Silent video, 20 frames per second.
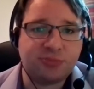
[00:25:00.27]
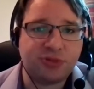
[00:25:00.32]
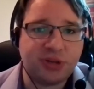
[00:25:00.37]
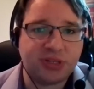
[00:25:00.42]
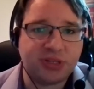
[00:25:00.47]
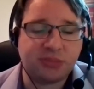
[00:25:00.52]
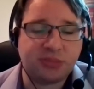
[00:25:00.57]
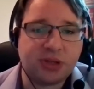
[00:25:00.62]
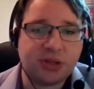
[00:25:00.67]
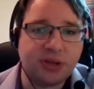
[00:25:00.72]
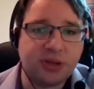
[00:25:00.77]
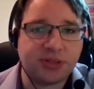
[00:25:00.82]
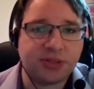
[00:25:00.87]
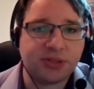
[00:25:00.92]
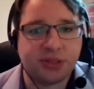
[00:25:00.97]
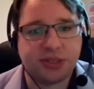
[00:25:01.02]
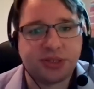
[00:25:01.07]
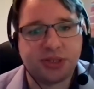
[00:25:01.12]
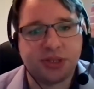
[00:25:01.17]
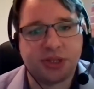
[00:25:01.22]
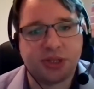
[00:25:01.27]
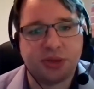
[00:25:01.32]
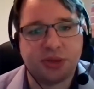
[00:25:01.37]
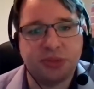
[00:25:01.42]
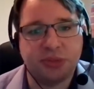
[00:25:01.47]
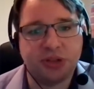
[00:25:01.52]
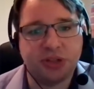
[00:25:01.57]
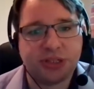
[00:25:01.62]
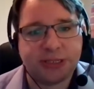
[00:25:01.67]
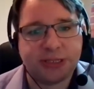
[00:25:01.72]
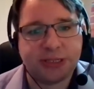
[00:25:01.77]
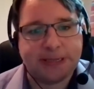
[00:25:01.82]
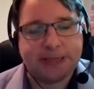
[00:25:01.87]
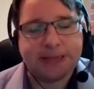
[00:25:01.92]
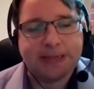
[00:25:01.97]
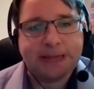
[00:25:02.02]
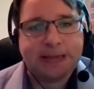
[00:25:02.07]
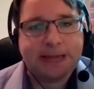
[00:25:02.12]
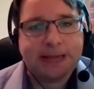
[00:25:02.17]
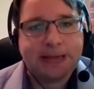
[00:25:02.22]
brings them closer to the community.